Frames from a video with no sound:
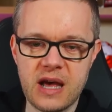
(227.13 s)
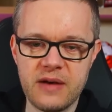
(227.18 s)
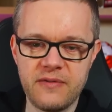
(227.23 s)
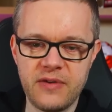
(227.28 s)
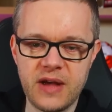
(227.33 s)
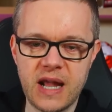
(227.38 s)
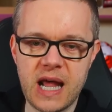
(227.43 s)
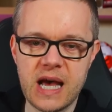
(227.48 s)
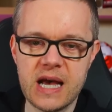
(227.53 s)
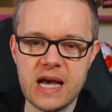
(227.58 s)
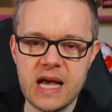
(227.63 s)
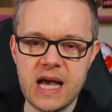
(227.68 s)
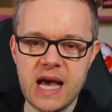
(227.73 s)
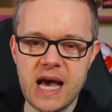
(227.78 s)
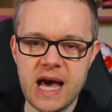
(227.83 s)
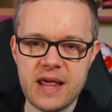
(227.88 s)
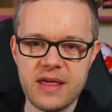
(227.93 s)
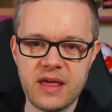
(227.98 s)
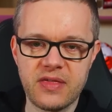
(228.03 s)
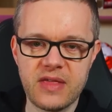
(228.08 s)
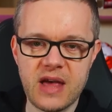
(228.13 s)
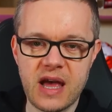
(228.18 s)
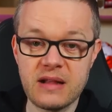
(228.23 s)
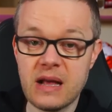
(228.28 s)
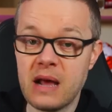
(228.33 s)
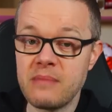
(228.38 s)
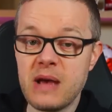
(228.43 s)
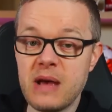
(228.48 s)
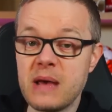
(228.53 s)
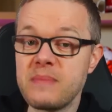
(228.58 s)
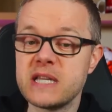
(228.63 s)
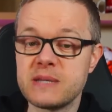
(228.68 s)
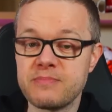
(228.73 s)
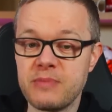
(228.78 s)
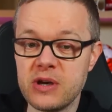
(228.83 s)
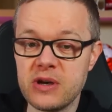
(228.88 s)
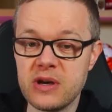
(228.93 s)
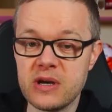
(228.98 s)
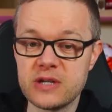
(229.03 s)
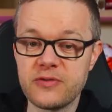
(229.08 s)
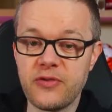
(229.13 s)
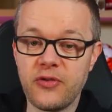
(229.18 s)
Villa, I think, and maybe Spurs.